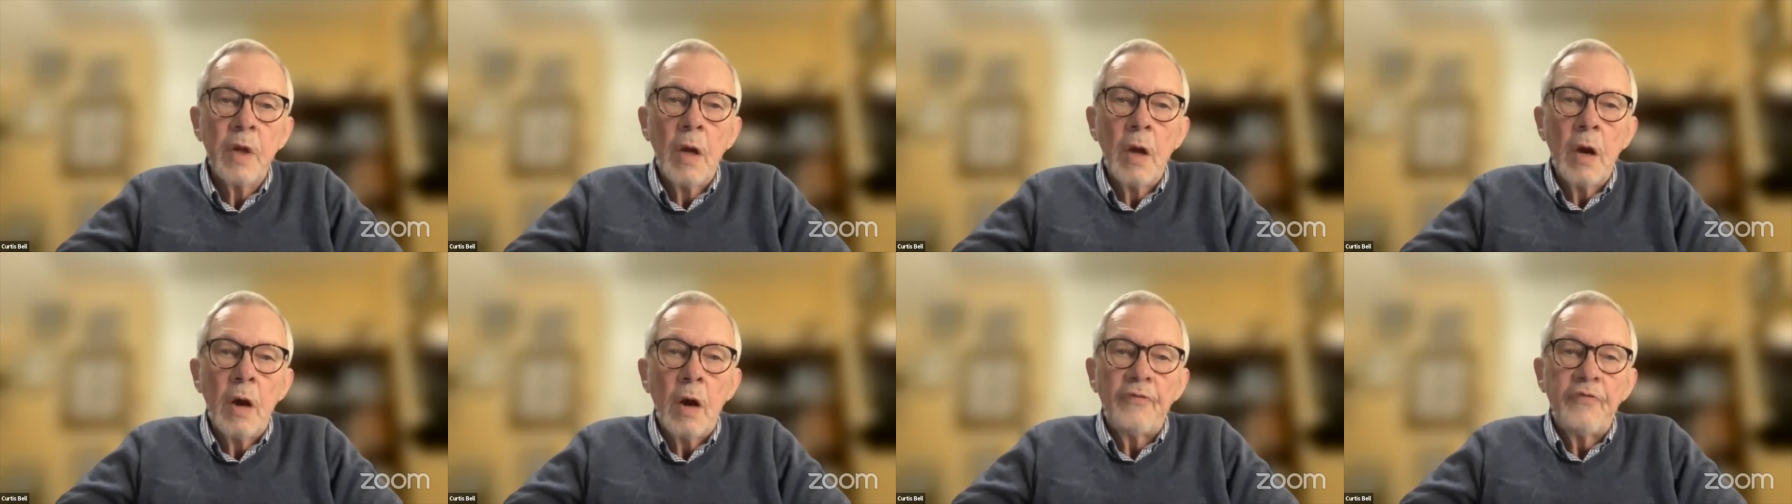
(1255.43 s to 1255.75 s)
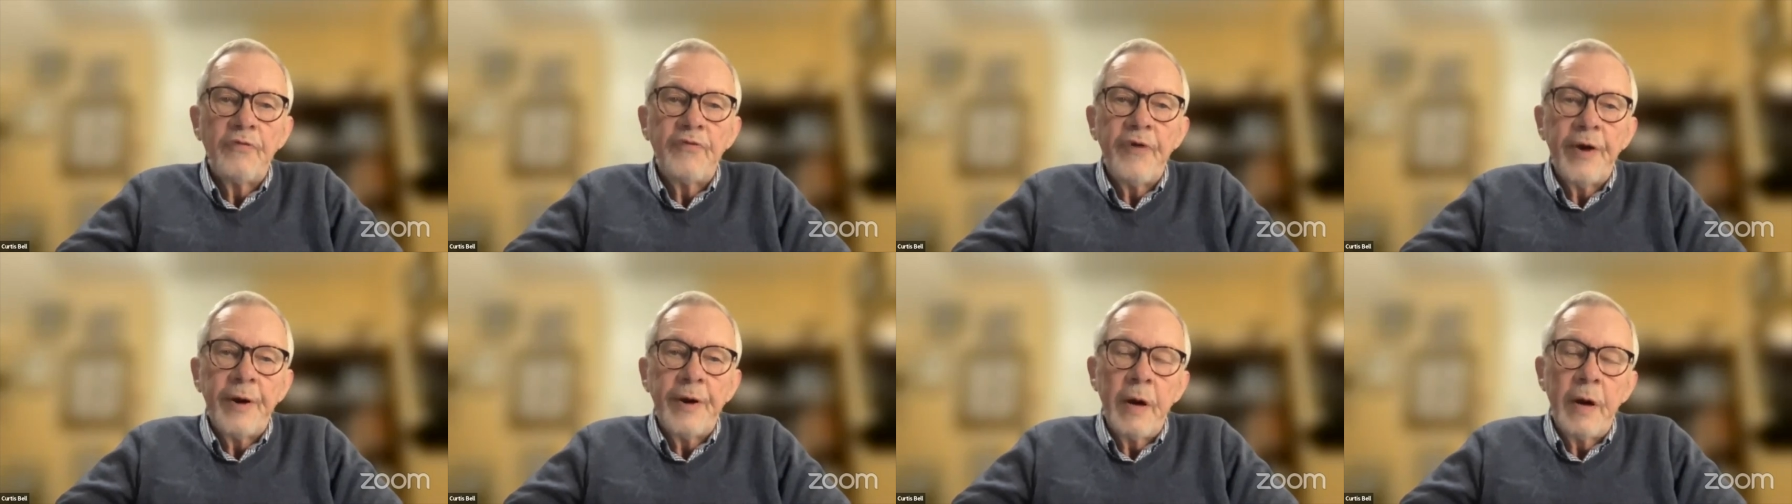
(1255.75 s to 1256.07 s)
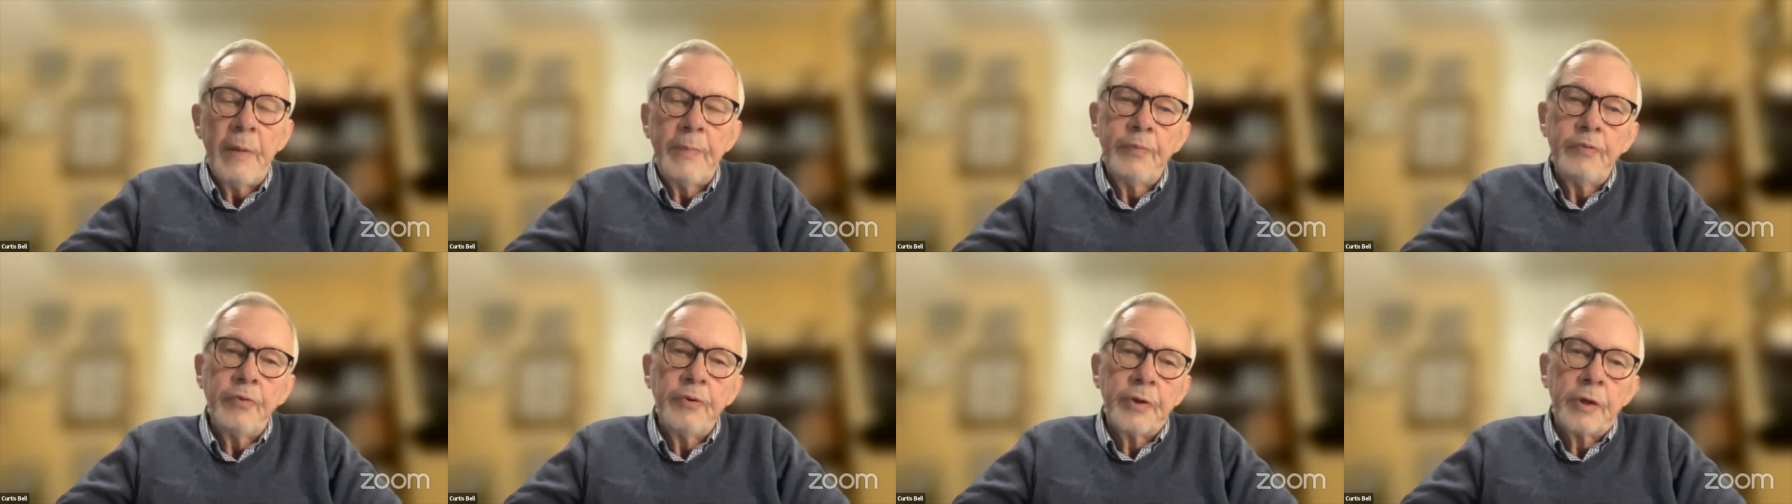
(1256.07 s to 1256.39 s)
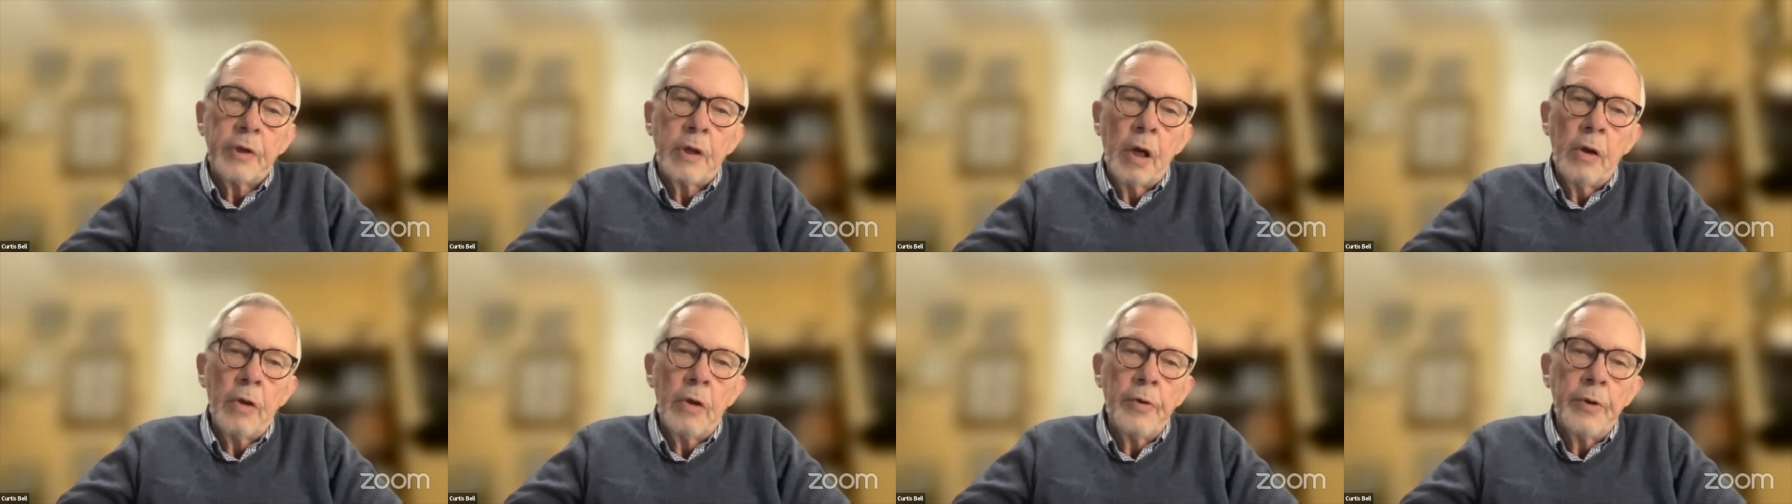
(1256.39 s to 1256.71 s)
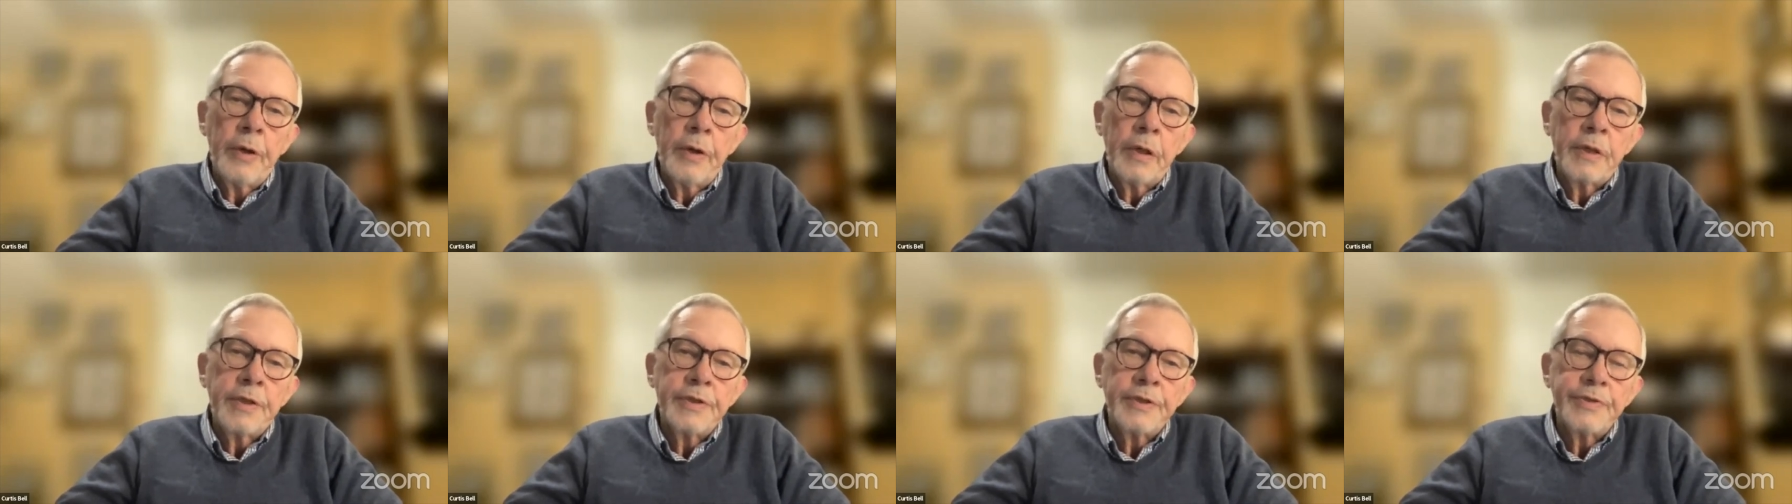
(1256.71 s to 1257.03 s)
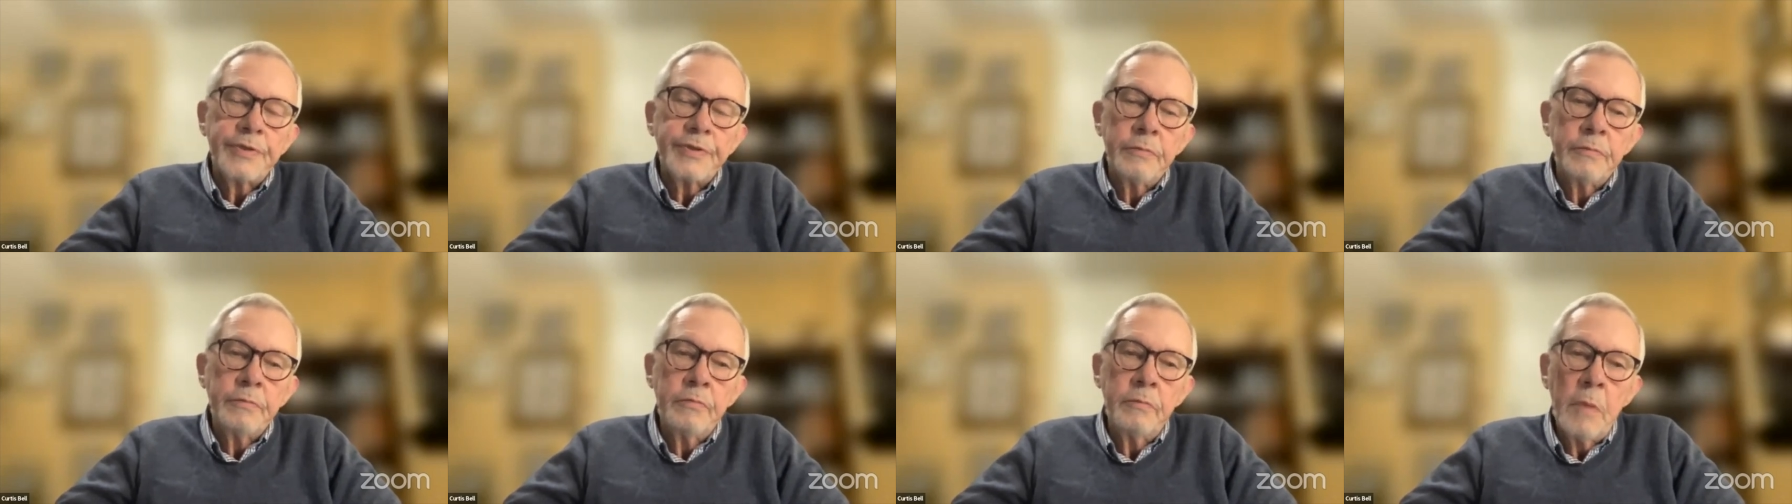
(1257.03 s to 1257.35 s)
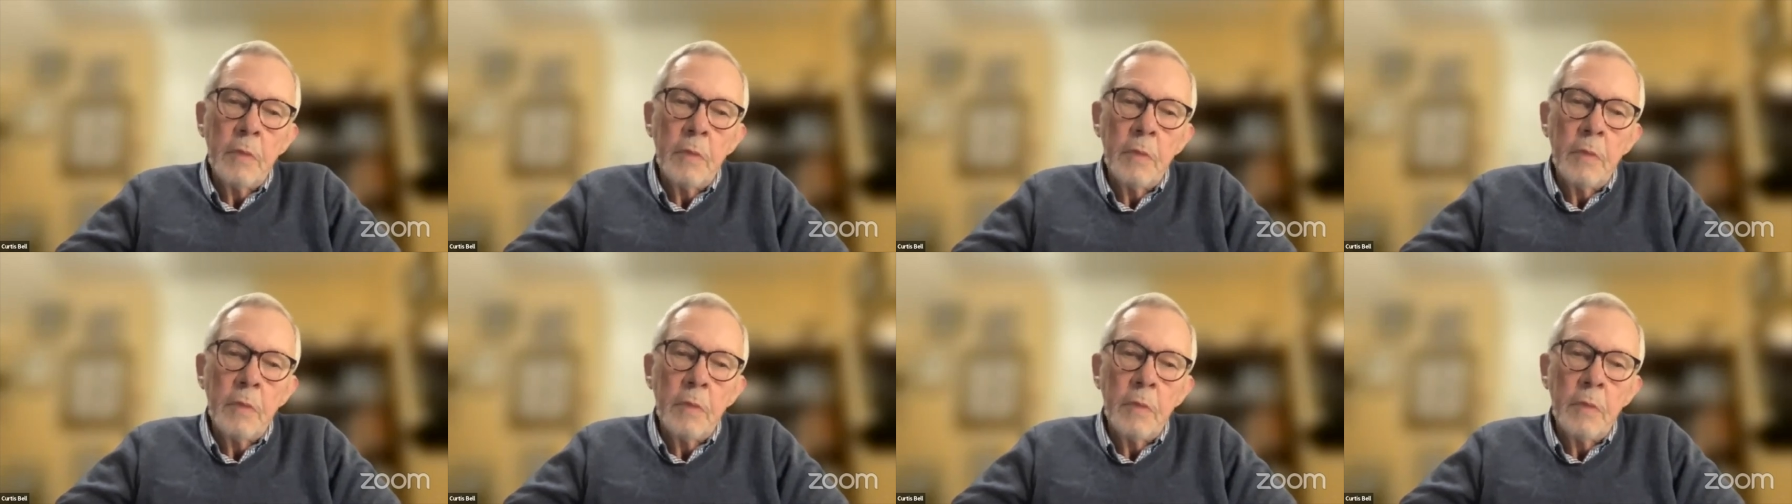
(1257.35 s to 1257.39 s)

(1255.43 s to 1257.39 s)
are fed up with colonialism,